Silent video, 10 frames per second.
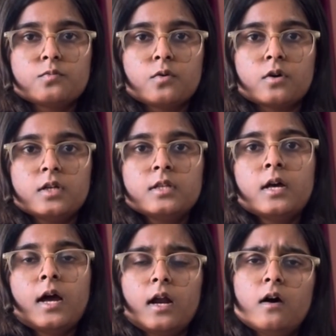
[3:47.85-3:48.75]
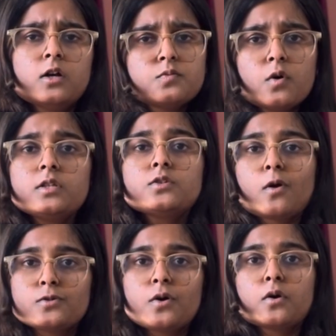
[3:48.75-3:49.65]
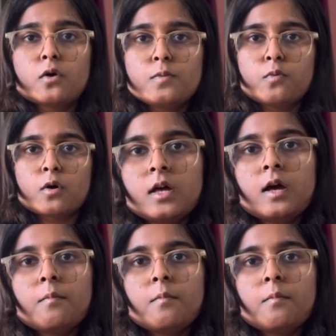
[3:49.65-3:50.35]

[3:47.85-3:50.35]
Mohan and Harsh Mohan is also a good book,